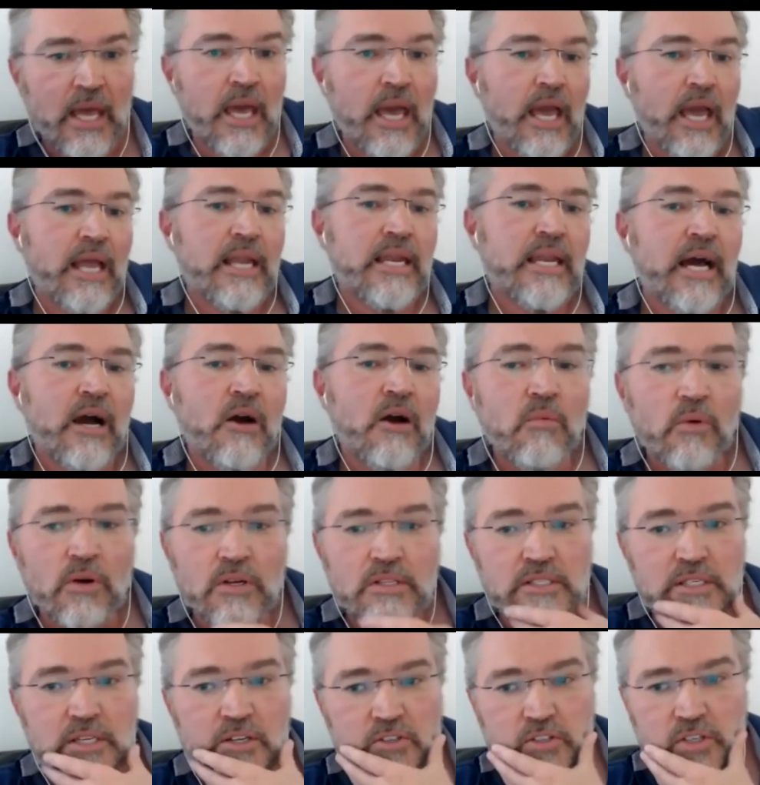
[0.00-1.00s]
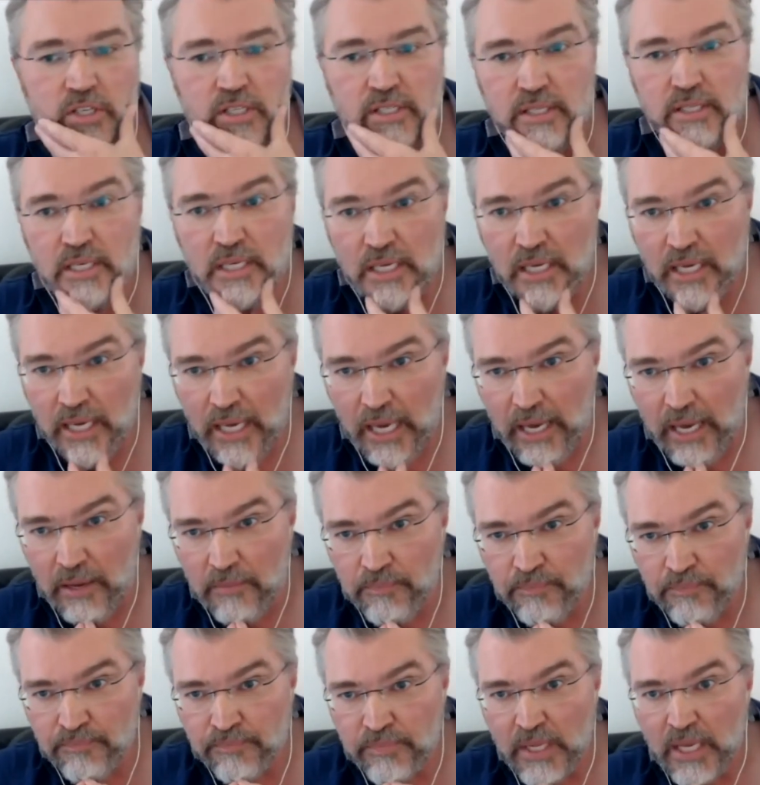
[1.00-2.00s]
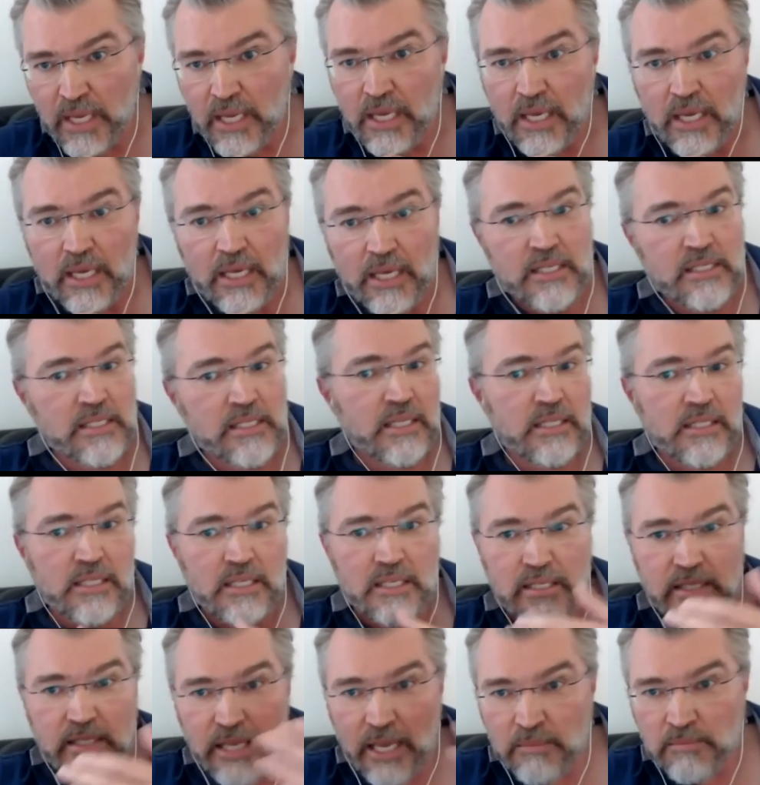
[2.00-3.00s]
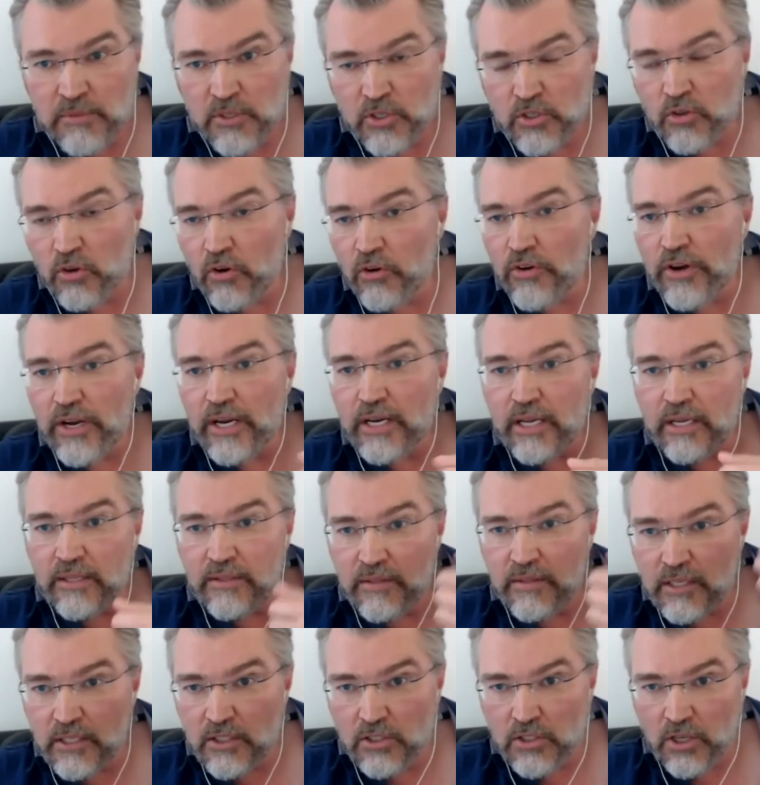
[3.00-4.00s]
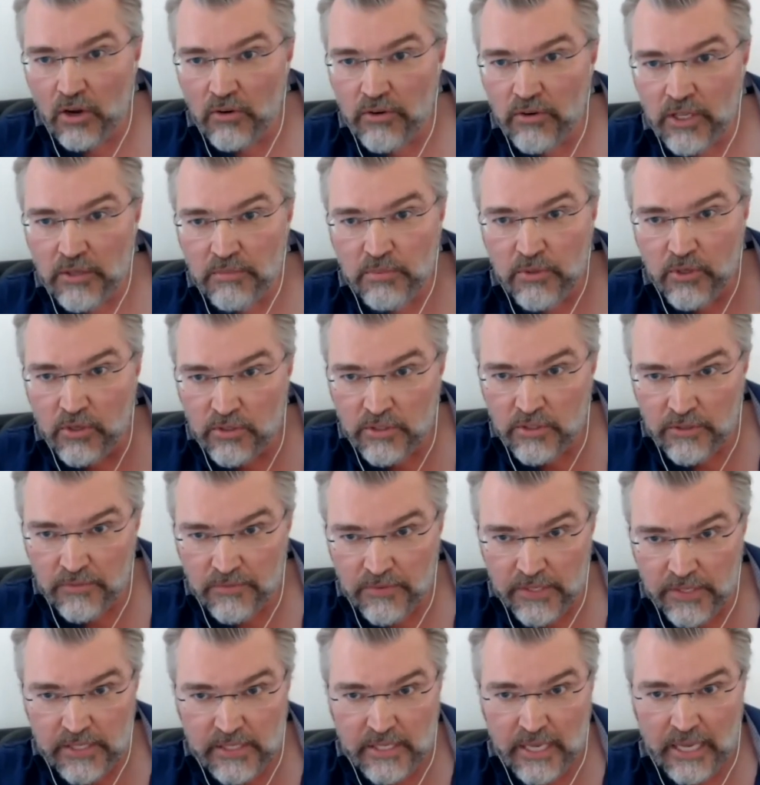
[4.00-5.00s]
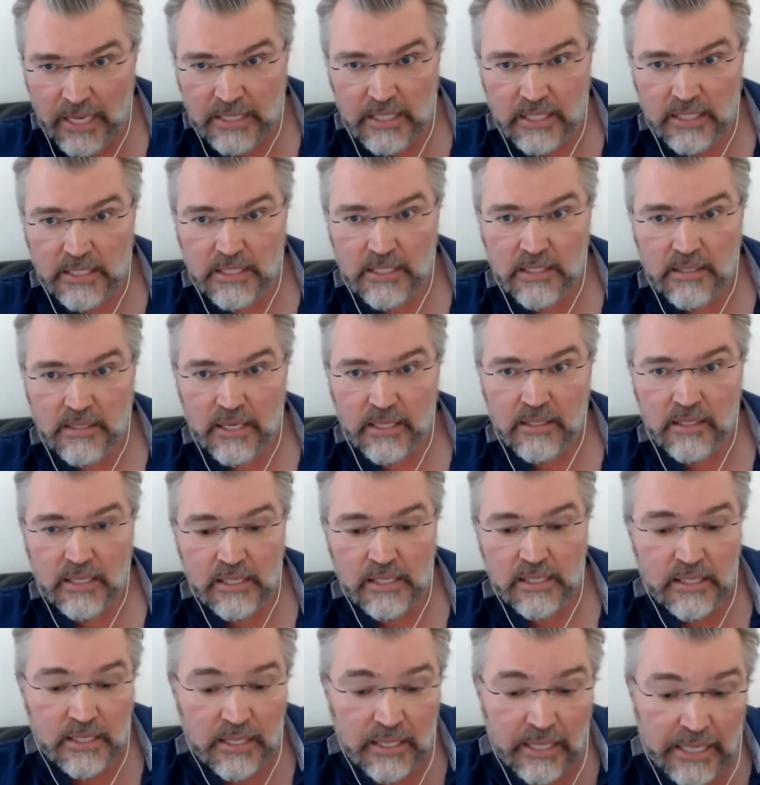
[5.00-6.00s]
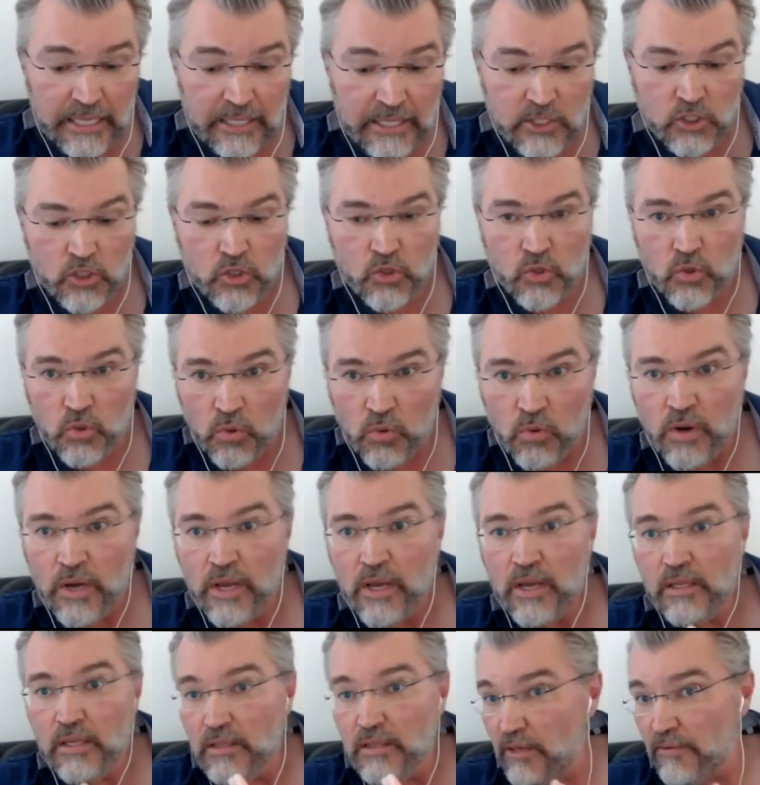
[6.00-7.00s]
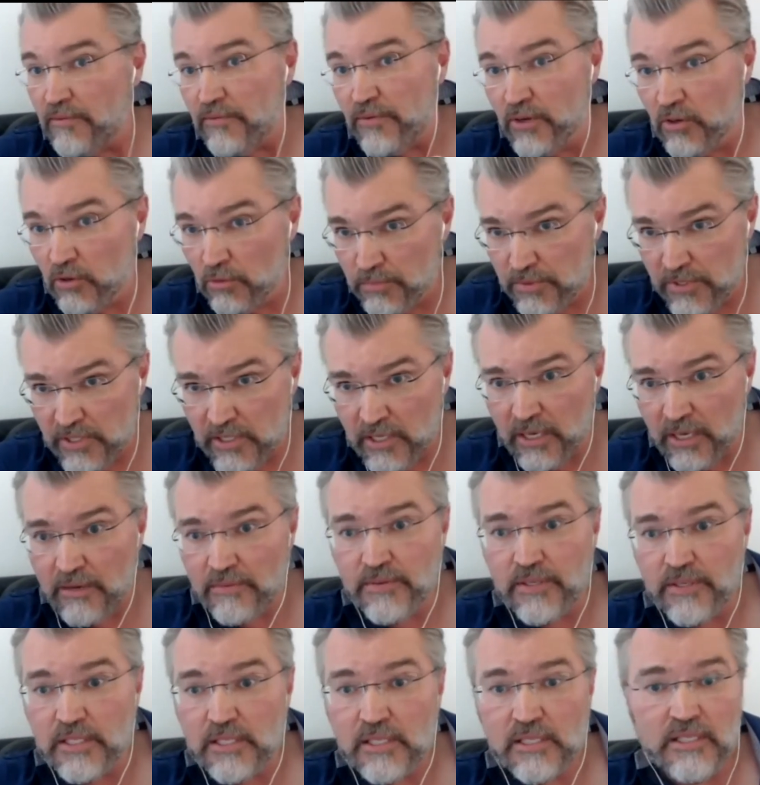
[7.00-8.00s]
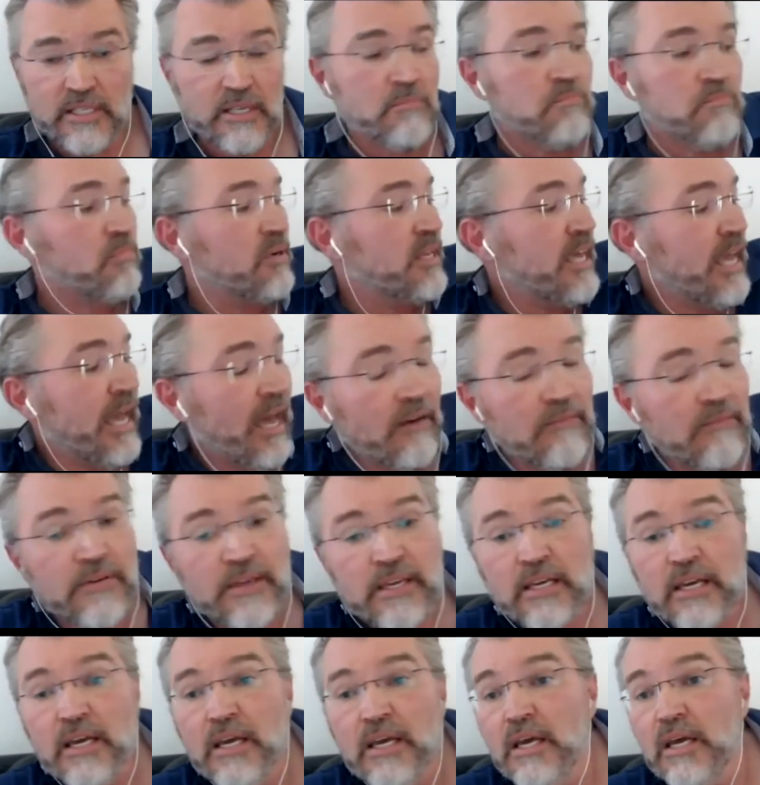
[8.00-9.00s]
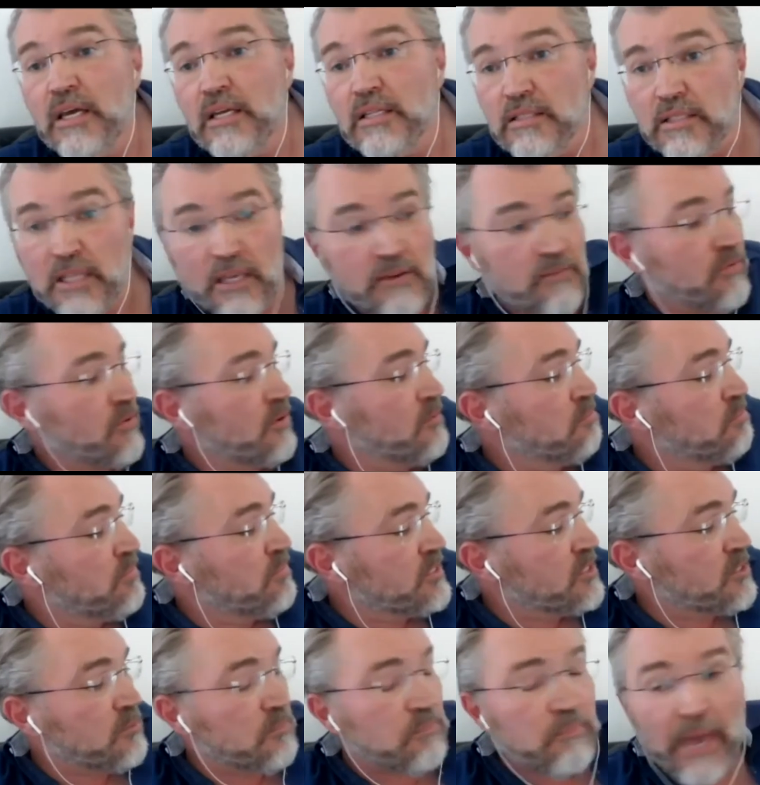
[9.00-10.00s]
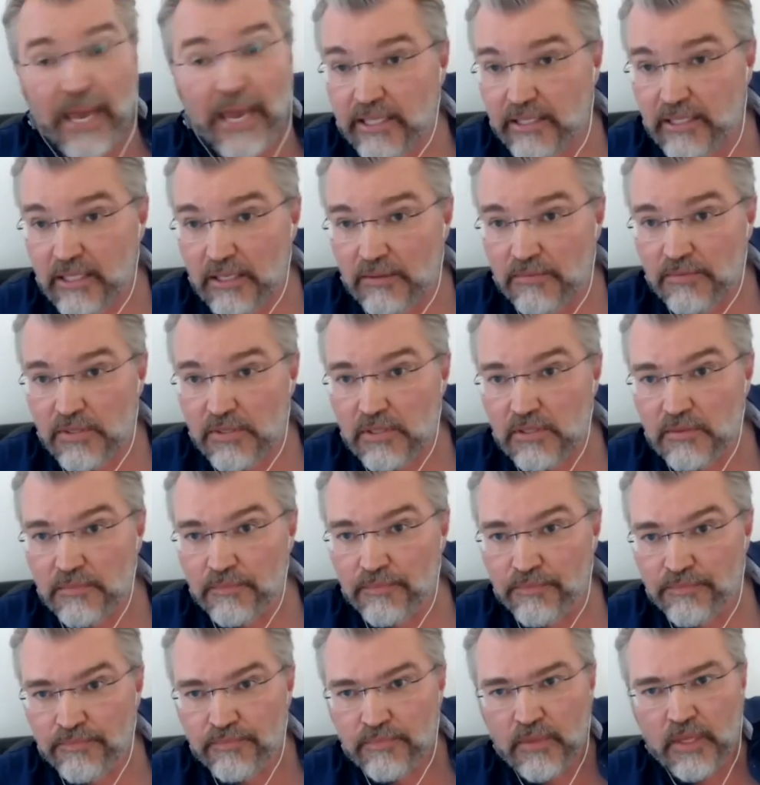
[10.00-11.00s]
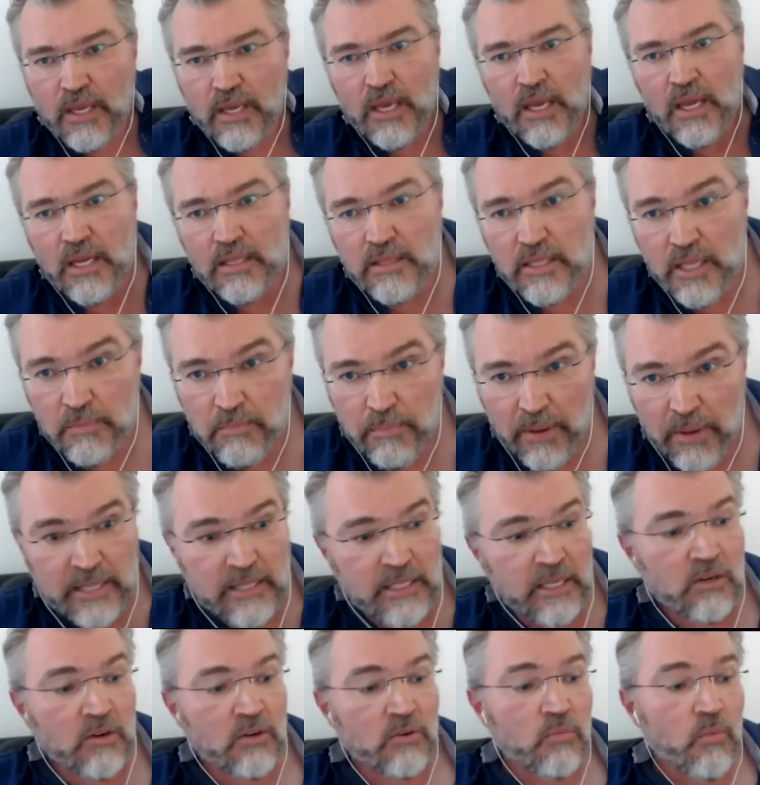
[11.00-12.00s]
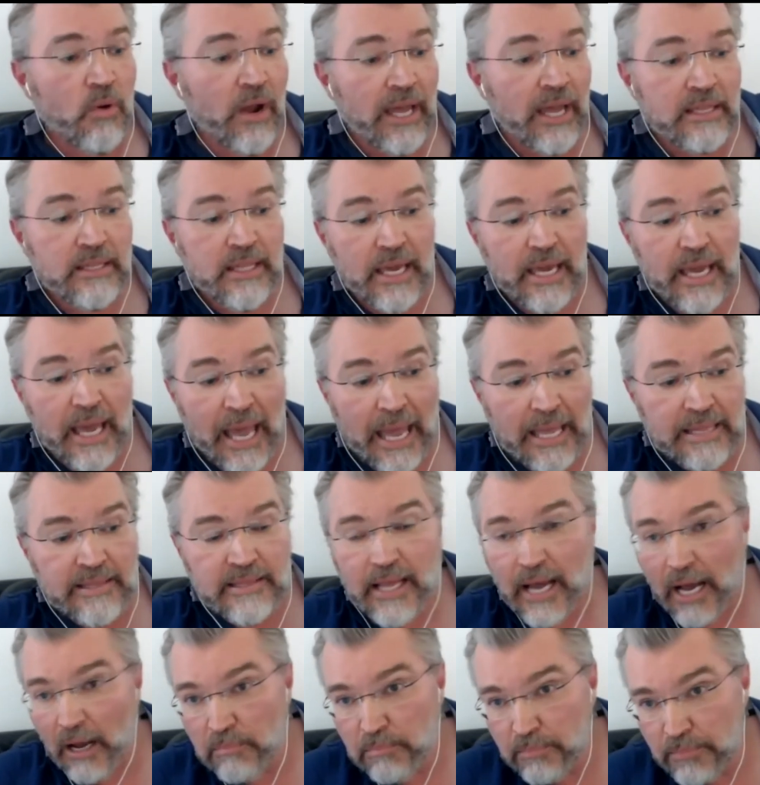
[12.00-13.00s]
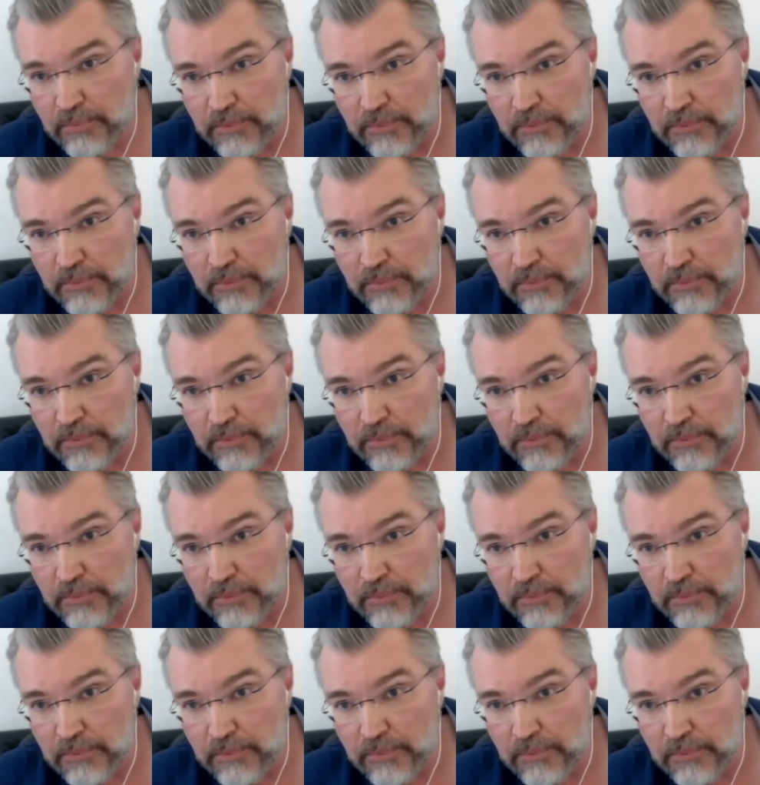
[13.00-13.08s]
And now what's interesting here is that the same story, and I think Tony beautifully said it, that this leads to different observers simply having different perspectives, depending on where they end up